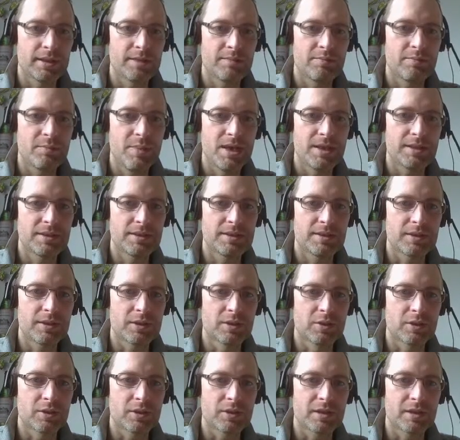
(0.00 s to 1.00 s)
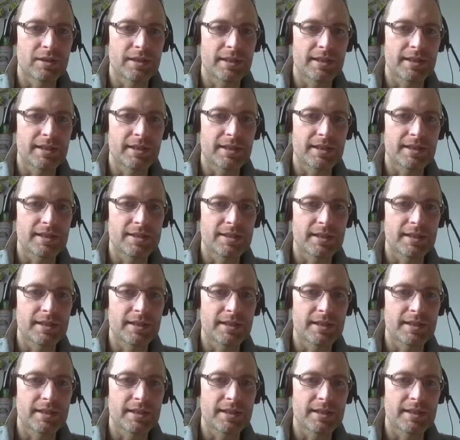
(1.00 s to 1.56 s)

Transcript: meant to look like this,